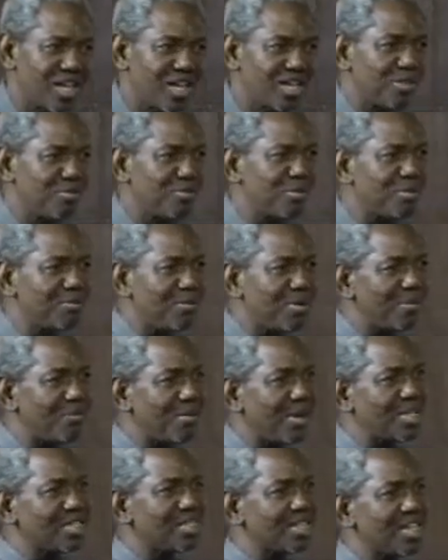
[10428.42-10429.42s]
I remember
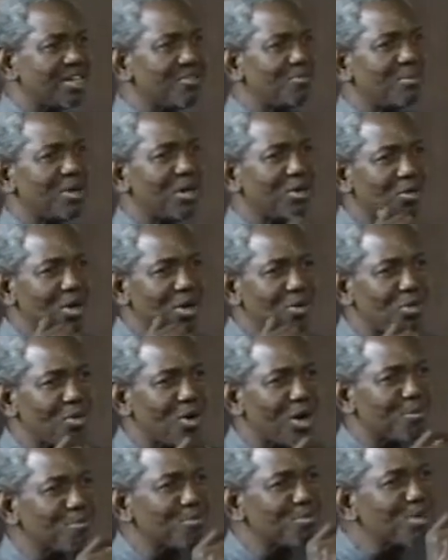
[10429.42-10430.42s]
myself, my wife, we
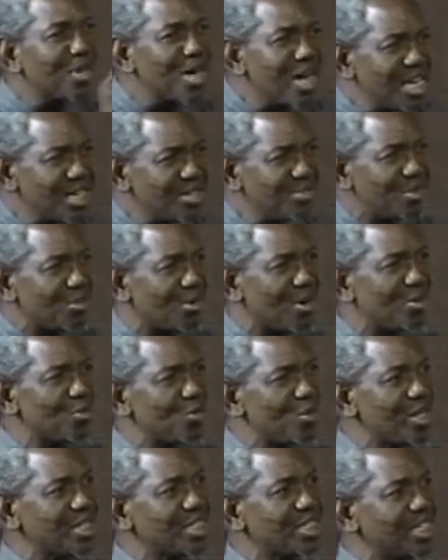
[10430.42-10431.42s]
were praying, we were
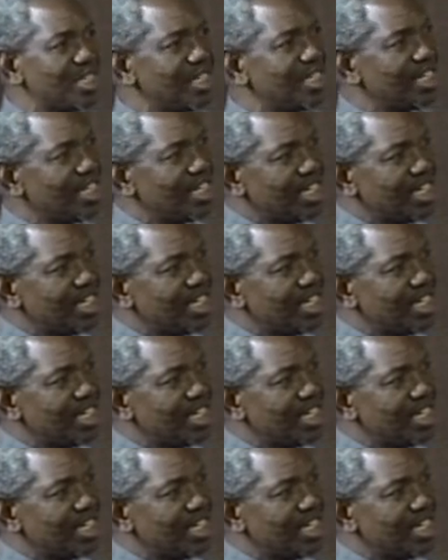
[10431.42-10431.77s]
waiting